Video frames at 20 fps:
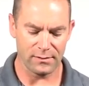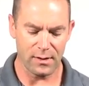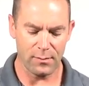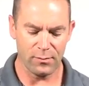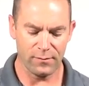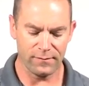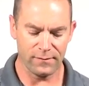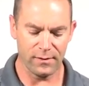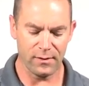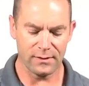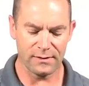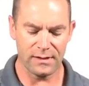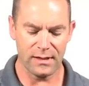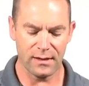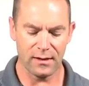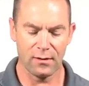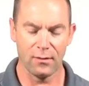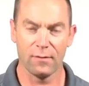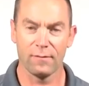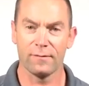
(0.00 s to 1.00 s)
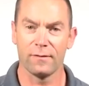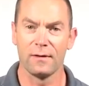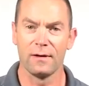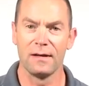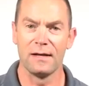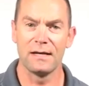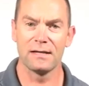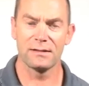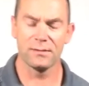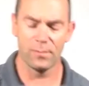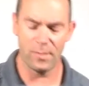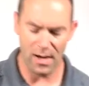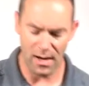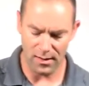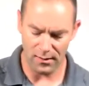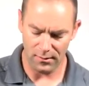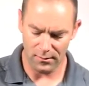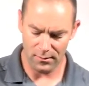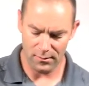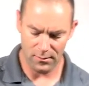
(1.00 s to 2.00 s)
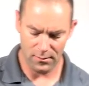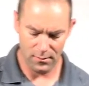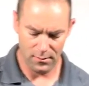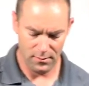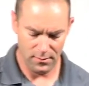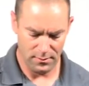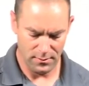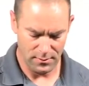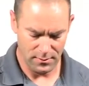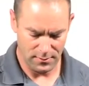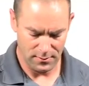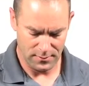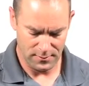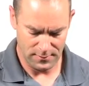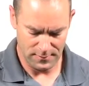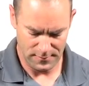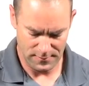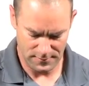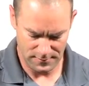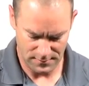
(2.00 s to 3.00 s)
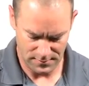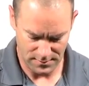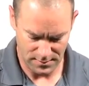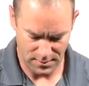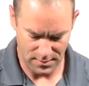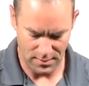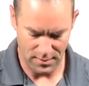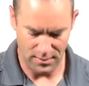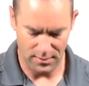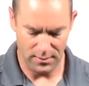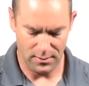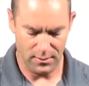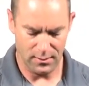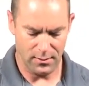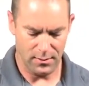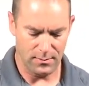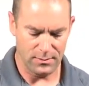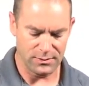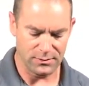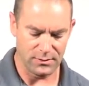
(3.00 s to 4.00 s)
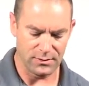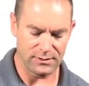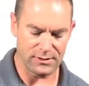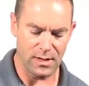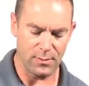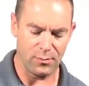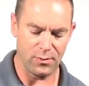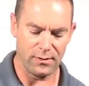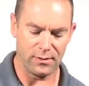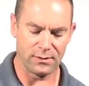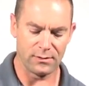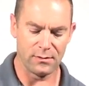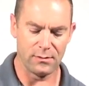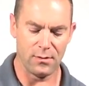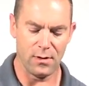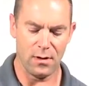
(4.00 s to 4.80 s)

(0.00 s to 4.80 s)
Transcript: I prefer taking off the laser panel and I'm just going to separate the two